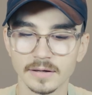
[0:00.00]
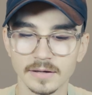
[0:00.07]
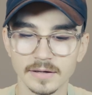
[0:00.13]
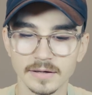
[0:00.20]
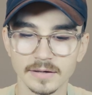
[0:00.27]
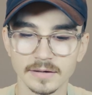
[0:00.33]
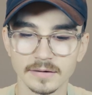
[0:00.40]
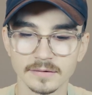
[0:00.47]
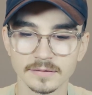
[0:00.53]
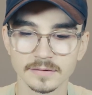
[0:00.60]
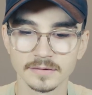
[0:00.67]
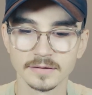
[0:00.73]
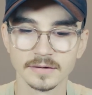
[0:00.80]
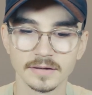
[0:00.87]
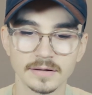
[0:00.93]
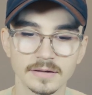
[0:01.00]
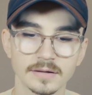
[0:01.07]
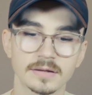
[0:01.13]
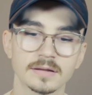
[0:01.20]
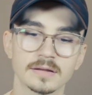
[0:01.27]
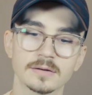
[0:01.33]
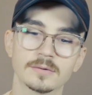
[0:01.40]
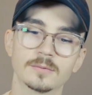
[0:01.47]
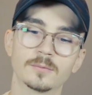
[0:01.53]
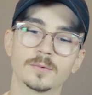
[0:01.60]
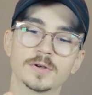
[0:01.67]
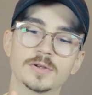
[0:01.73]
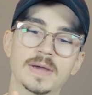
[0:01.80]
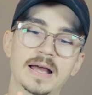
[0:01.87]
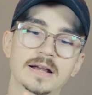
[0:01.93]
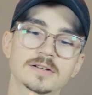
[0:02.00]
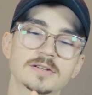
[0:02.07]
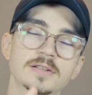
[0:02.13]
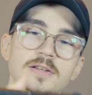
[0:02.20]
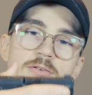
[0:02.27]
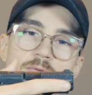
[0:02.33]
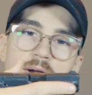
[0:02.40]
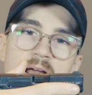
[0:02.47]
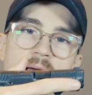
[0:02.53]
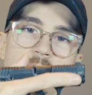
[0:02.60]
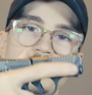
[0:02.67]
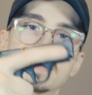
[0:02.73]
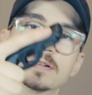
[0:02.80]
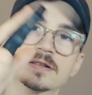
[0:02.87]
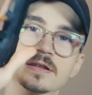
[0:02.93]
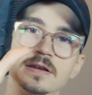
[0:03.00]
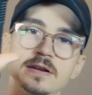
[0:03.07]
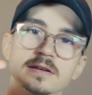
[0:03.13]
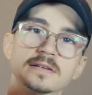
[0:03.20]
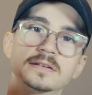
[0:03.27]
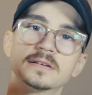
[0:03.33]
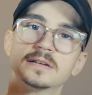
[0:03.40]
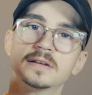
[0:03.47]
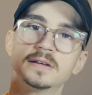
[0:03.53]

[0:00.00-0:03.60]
And when you actually grab this thing,